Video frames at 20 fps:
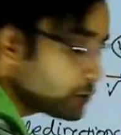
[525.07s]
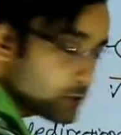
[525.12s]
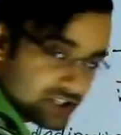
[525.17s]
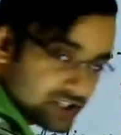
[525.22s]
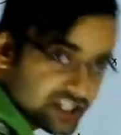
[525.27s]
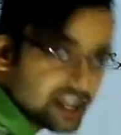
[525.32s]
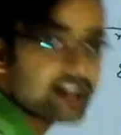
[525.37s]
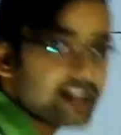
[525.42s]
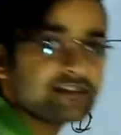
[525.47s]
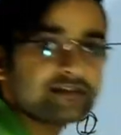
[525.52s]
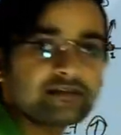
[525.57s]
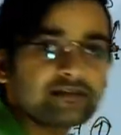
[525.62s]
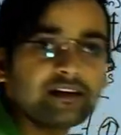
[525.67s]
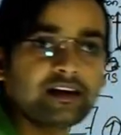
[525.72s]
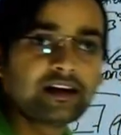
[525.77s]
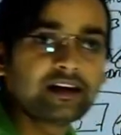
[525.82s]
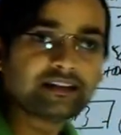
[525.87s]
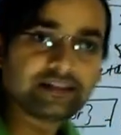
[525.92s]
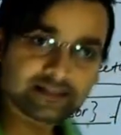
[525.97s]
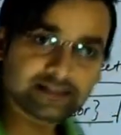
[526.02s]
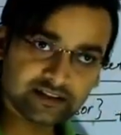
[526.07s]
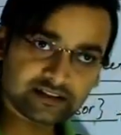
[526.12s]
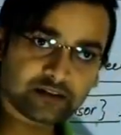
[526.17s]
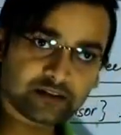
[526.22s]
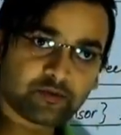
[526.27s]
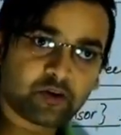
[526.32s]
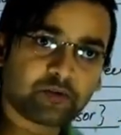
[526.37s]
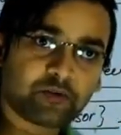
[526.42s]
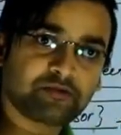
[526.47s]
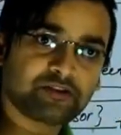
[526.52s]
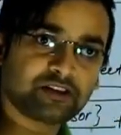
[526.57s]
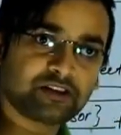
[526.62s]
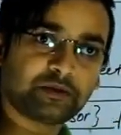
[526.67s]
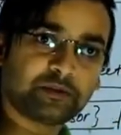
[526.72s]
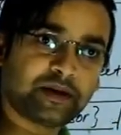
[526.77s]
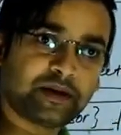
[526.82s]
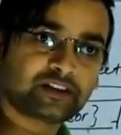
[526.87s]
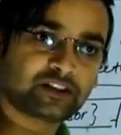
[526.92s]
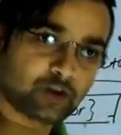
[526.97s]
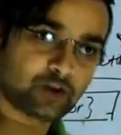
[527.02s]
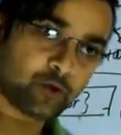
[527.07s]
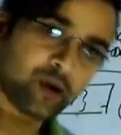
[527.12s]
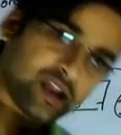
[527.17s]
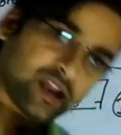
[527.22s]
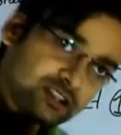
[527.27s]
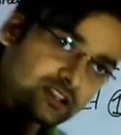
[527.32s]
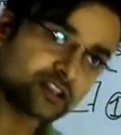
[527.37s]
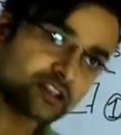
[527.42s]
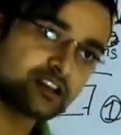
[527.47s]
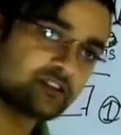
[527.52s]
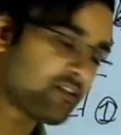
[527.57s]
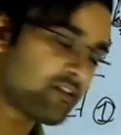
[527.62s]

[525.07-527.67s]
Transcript: it will change. This is the property of the vector, where the